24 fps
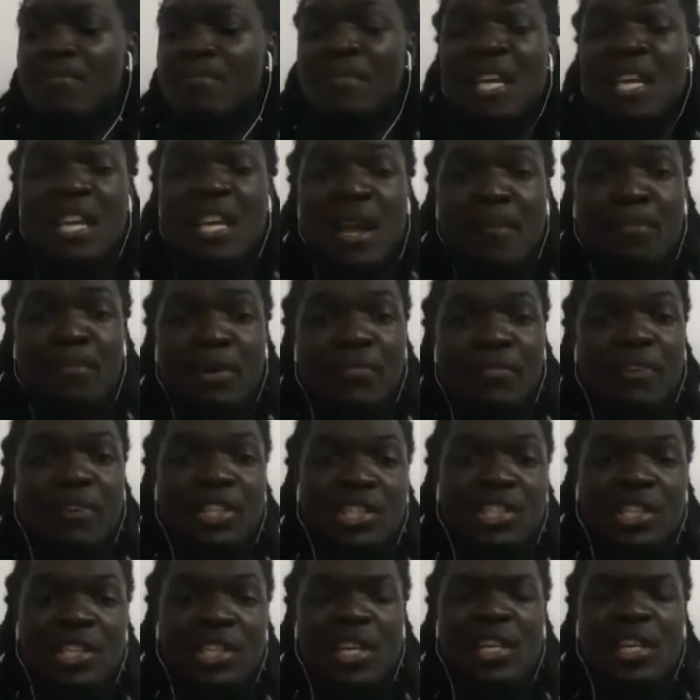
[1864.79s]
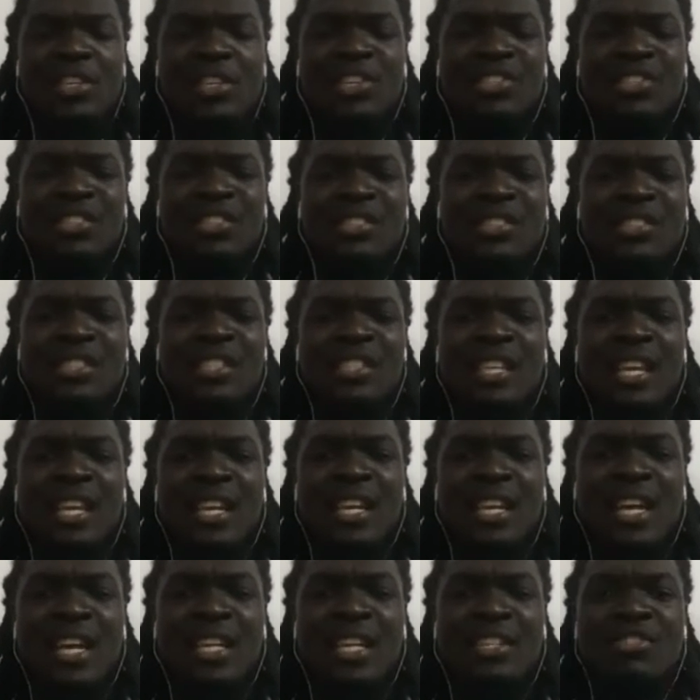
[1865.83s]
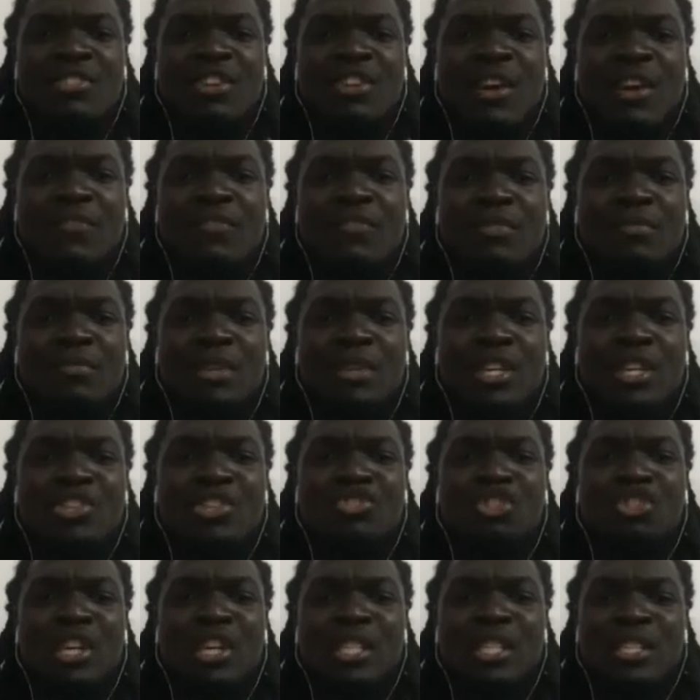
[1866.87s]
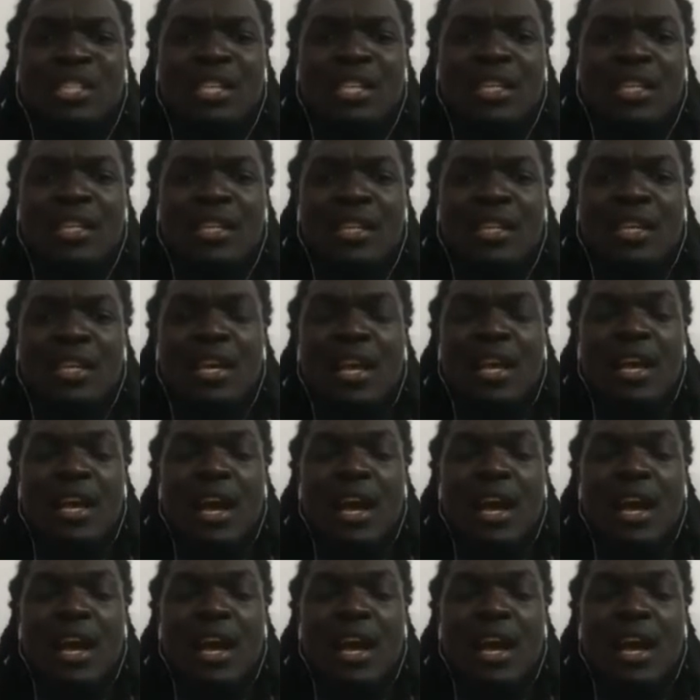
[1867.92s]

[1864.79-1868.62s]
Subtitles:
being a professional doesn't state that you have to be dressing